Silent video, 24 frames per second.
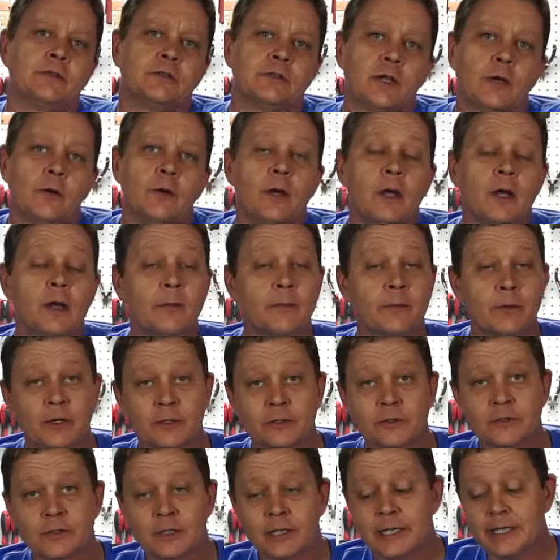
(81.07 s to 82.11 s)
So
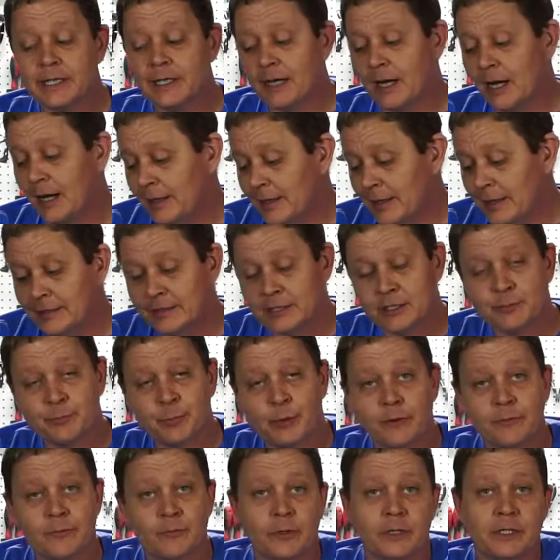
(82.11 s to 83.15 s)
personally, I like this
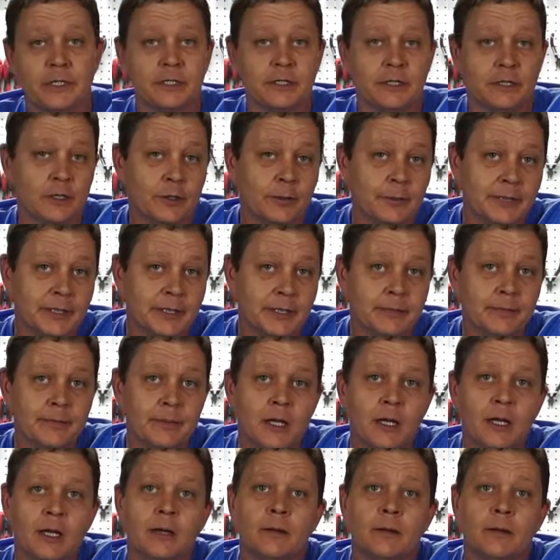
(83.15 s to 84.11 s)
perforated aluminum,